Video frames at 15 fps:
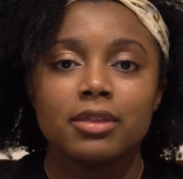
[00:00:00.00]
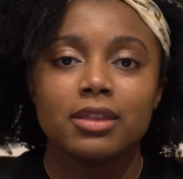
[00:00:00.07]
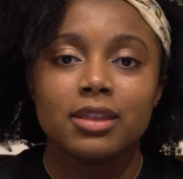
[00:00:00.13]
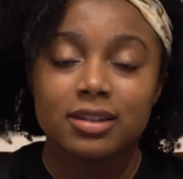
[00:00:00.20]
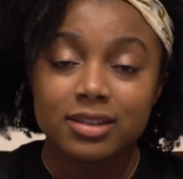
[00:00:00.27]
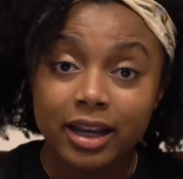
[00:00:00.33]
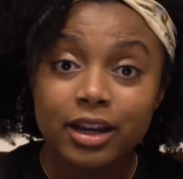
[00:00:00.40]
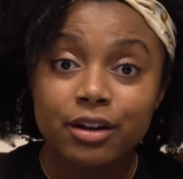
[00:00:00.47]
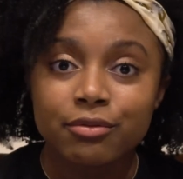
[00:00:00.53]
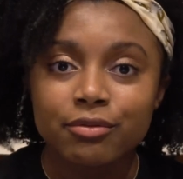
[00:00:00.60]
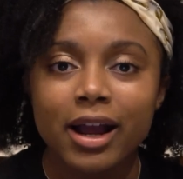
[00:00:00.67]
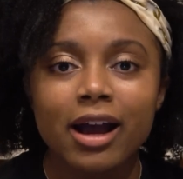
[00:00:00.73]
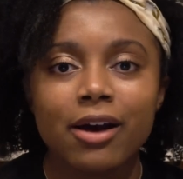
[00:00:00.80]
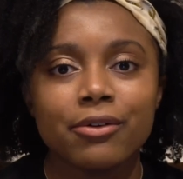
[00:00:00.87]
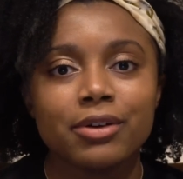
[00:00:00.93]
the second
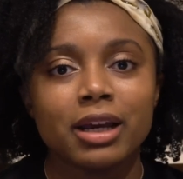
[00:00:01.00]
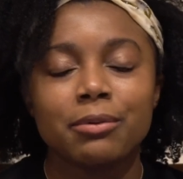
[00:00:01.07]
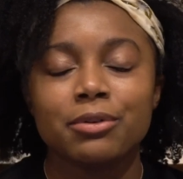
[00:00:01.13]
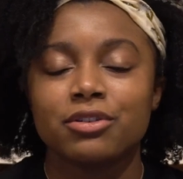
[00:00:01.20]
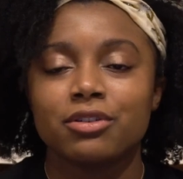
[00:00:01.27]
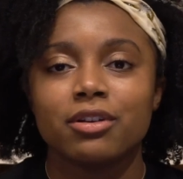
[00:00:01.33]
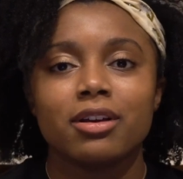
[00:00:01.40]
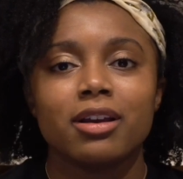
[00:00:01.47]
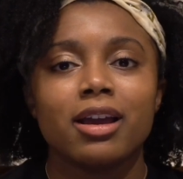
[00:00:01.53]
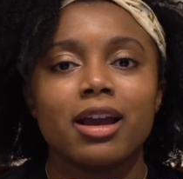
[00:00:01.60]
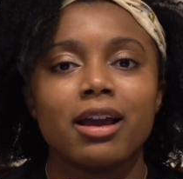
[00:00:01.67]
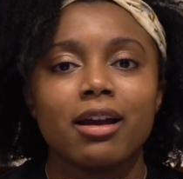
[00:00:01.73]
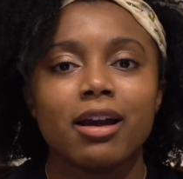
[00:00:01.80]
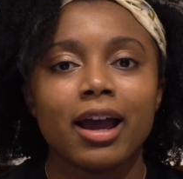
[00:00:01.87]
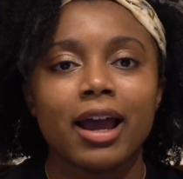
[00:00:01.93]
round,
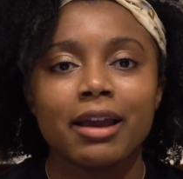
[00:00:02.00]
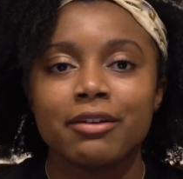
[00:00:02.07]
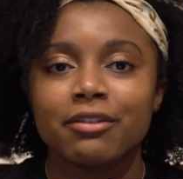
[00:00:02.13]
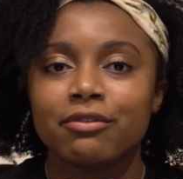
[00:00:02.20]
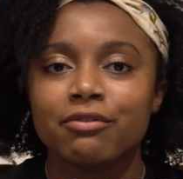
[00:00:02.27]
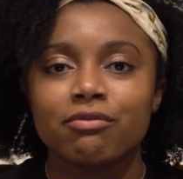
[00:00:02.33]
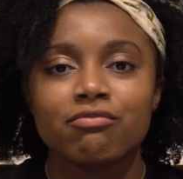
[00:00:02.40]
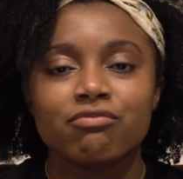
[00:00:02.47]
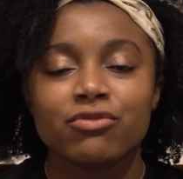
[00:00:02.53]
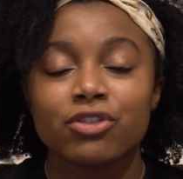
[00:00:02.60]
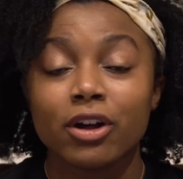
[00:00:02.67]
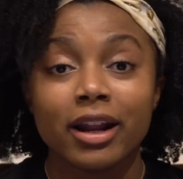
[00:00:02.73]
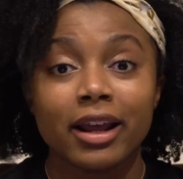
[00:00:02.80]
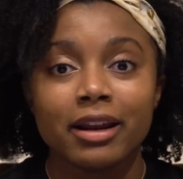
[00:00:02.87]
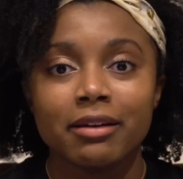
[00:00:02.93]
I
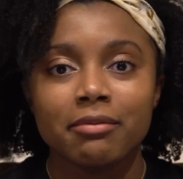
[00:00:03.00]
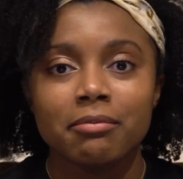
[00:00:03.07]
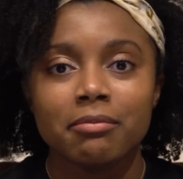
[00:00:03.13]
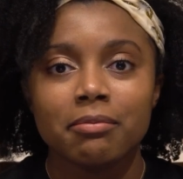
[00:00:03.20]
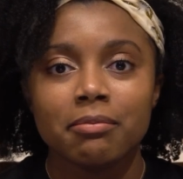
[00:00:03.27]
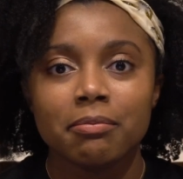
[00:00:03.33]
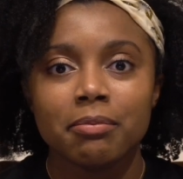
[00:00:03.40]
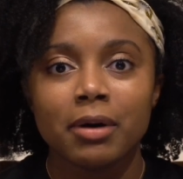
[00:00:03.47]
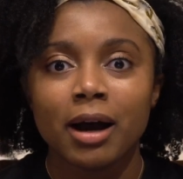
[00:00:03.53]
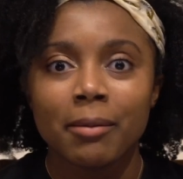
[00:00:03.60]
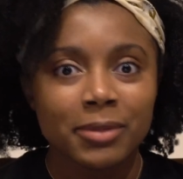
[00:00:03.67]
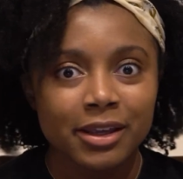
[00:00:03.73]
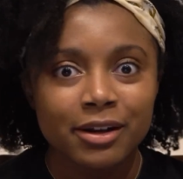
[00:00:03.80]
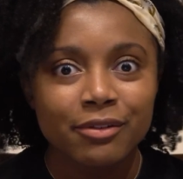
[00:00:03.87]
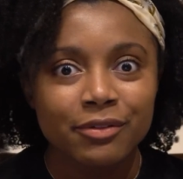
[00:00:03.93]
thought I had
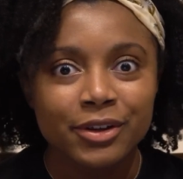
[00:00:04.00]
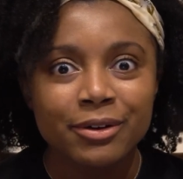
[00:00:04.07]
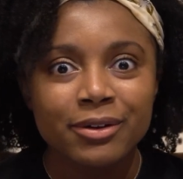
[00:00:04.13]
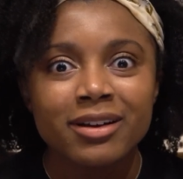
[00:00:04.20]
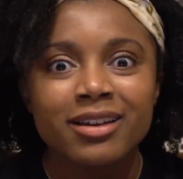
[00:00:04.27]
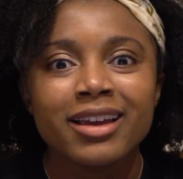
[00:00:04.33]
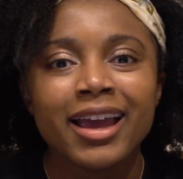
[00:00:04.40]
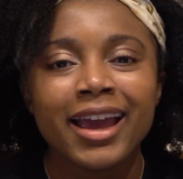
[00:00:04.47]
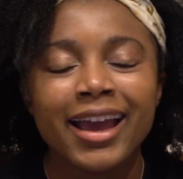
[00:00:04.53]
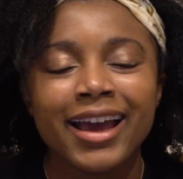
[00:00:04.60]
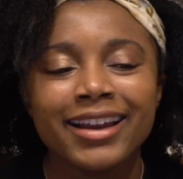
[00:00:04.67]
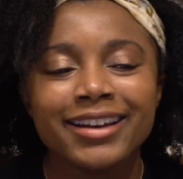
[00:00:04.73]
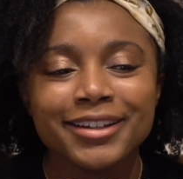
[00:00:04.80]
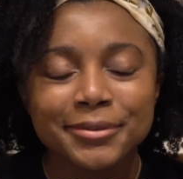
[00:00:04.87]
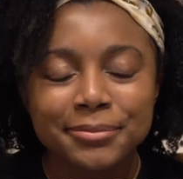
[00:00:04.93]
bombed the interview,
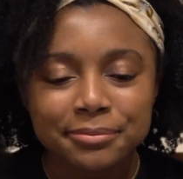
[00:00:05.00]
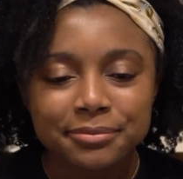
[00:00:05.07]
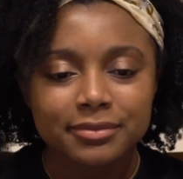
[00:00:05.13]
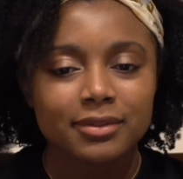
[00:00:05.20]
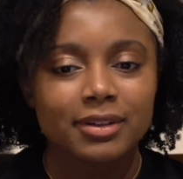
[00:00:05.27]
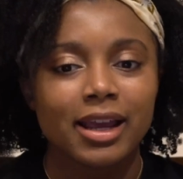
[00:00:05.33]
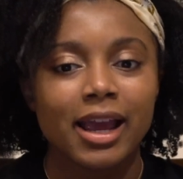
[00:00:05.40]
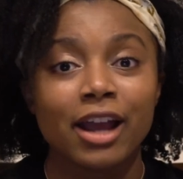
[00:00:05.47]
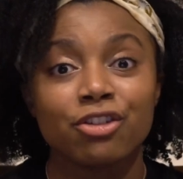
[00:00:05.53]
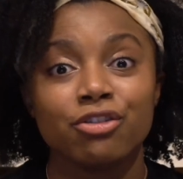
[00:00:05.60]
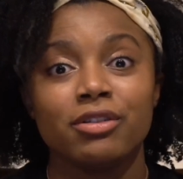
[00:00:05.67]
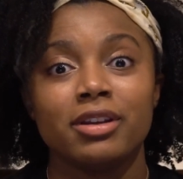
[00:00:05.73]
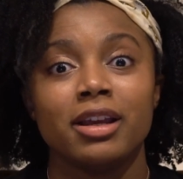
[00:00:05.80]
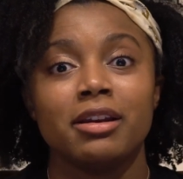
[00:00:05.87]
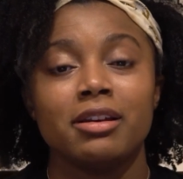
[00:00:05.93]
and
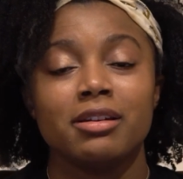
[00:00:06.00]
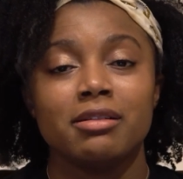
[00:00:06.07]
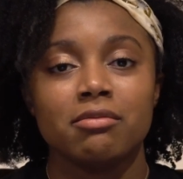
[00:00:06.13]
actually had